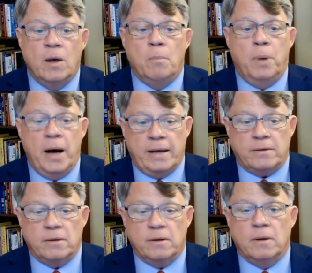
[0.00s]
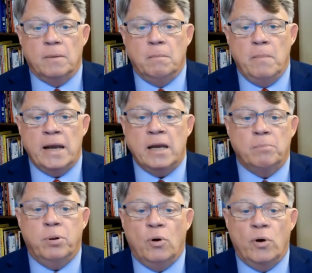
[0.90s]
But many
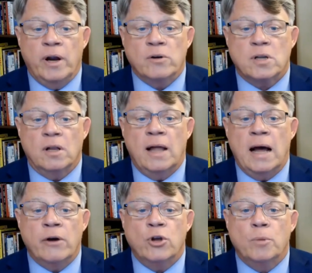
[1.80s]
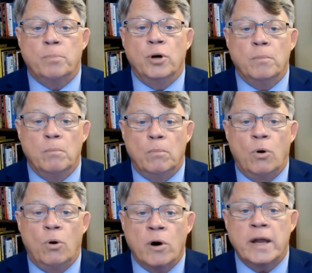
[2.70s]
employers allow you to put
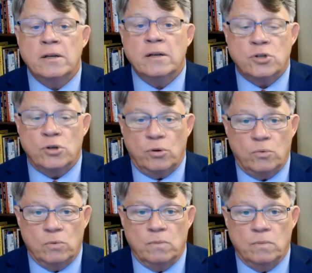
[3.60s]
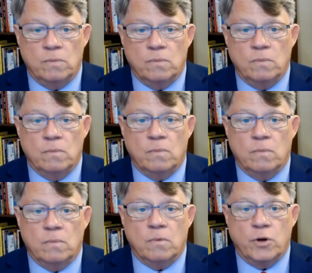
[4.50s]
more into
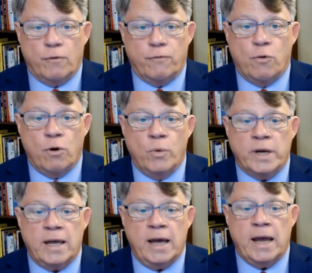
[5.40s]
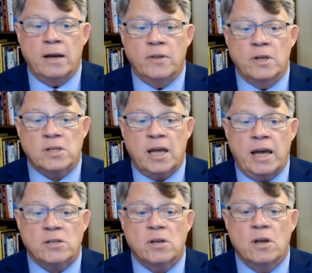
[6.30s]
your 401k. And in this case,